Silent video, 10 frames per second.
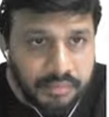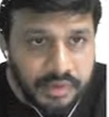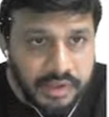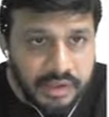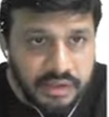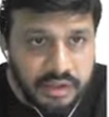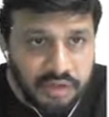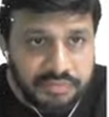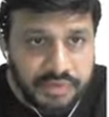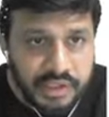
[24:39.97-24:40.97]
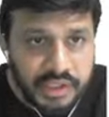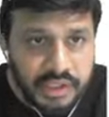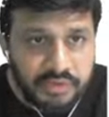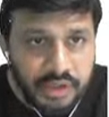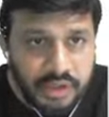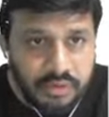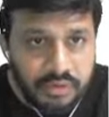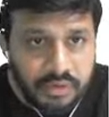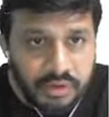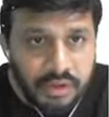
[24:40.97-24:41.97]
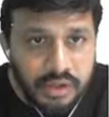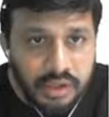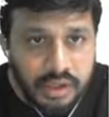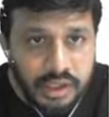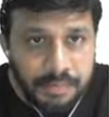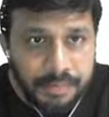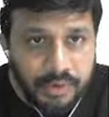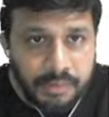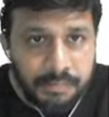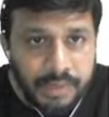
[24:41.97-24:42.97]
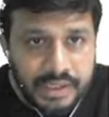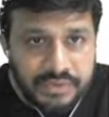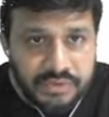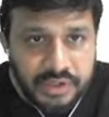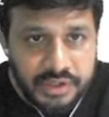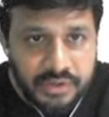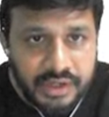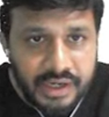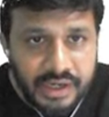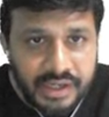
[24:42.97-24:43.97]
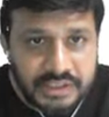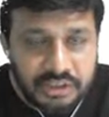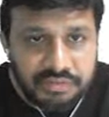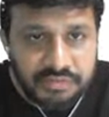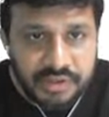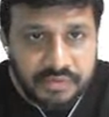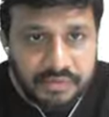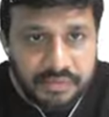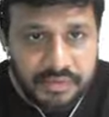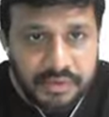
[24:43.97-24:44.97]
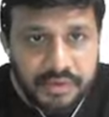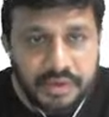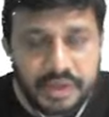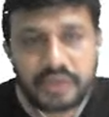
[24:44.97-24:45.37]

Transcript: x of t is equal to e power minus t into del dash of t. Can you